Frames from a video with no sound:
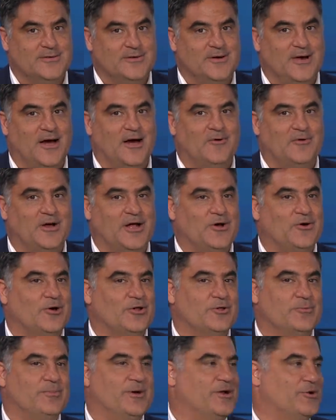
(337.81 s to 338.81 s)
Uh, when I called
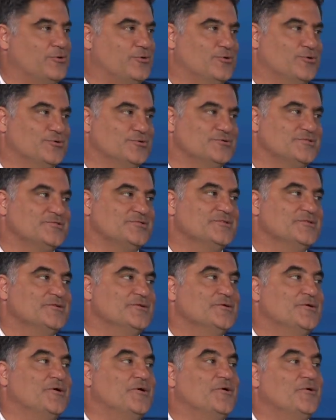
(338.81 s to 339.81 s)
him Beto Cruz.
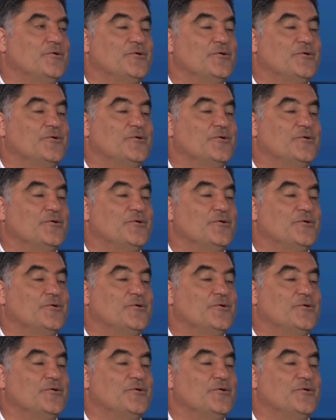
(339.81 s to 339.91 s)
Oof.